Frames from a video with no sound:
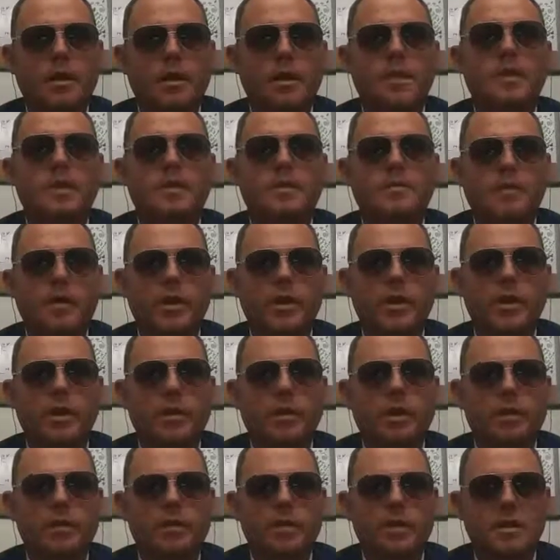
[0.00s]
In this
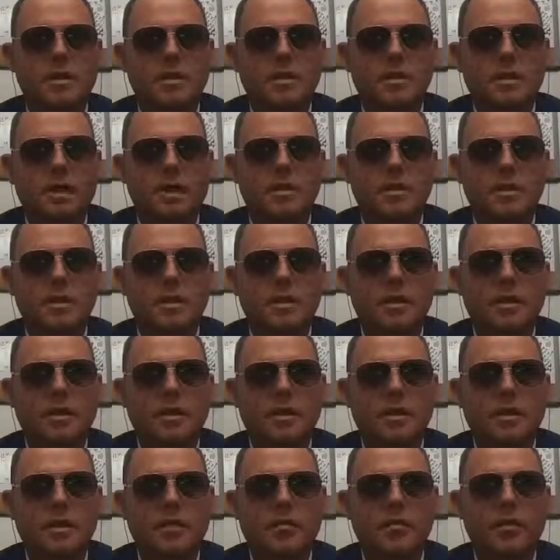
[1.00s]
video I'll be
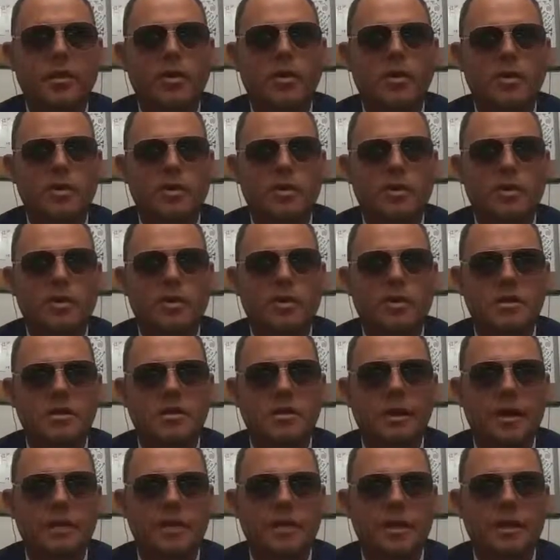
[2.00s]
discussing a very serious
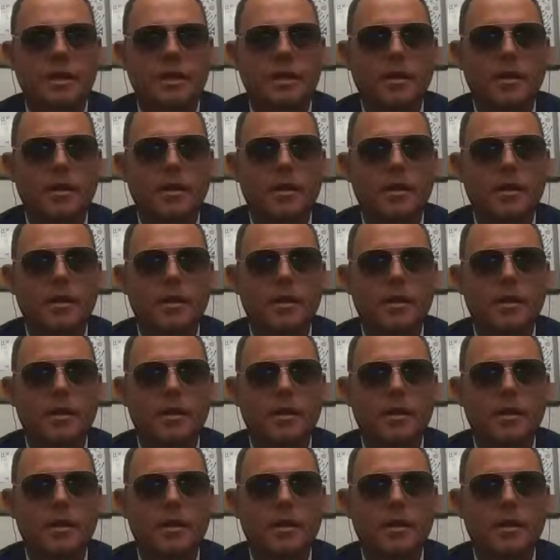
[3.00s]
topic